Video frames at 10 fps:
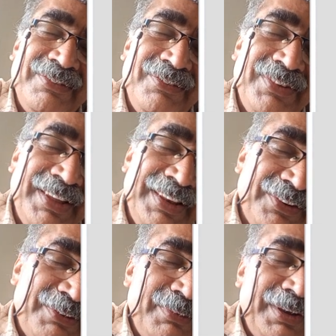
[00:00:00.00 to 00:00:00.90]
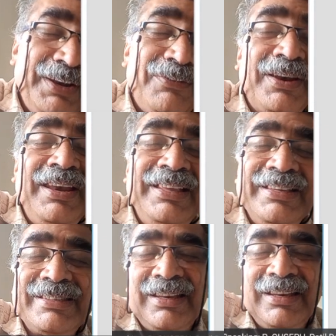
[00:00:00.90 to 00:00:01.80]
Very good. In different
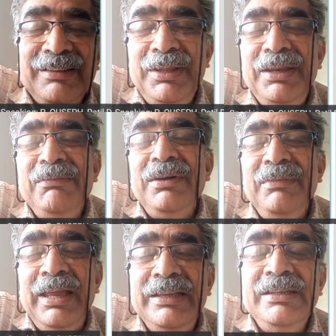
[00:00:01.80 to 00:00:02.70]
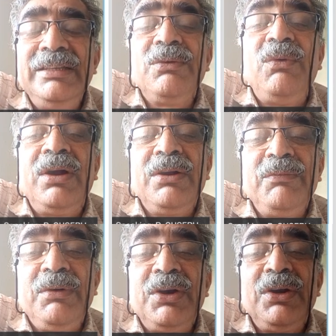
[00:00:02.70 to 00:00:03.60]
ages are minimum age. It's one
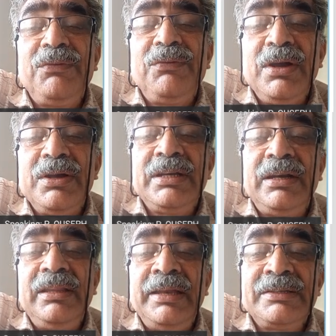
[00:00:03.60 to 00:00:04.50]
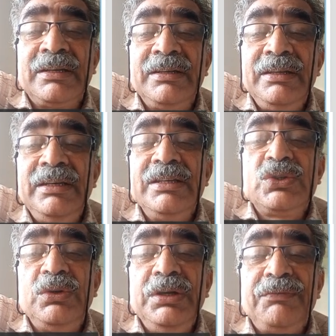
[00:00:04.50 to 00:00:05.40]
of you have said the answer. It is
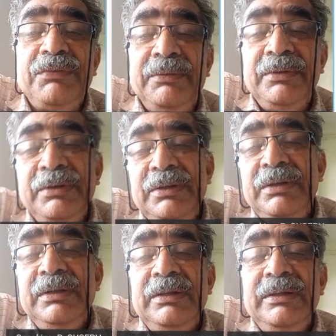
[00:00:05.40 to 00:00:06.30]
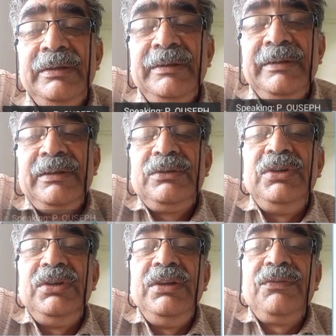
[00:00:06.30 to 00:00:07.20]
25.
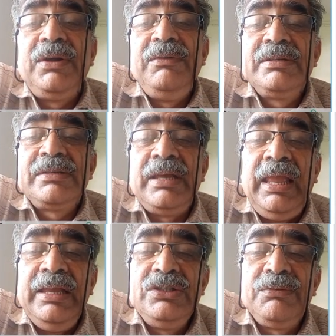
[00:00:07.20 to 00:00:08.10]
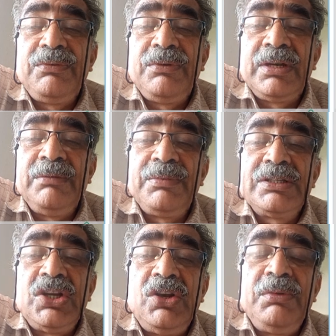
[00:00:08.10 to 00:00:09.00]
25 is the age for a person.
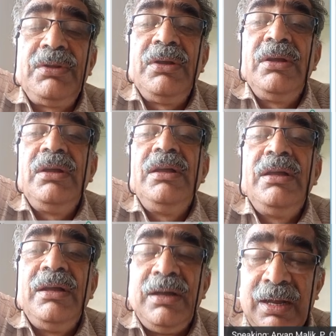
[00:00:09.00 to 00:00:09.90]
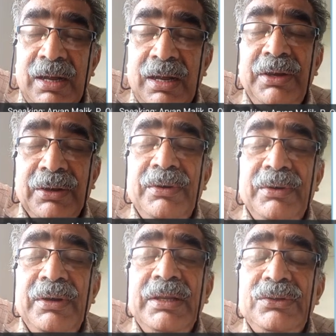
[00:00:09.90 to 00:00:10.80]
Very good.
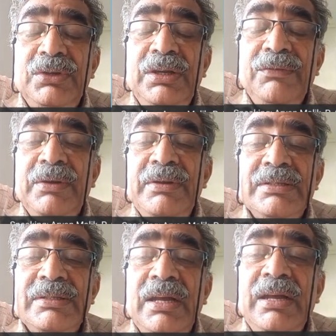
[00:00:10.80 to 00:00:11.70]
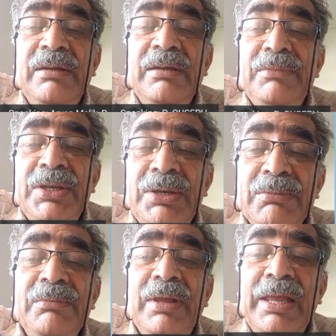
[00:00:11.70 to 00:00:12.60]
25 is the
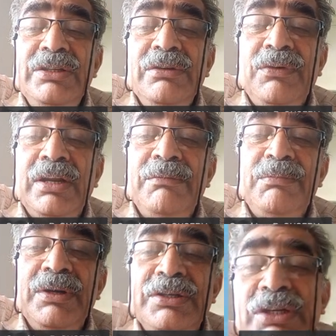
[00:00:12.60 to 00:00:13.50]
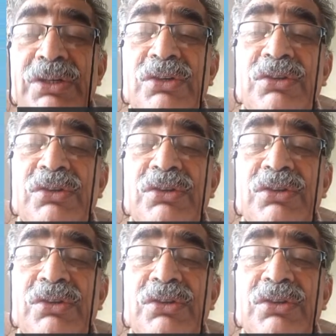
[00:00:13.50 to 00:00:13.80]
minimum age for a person to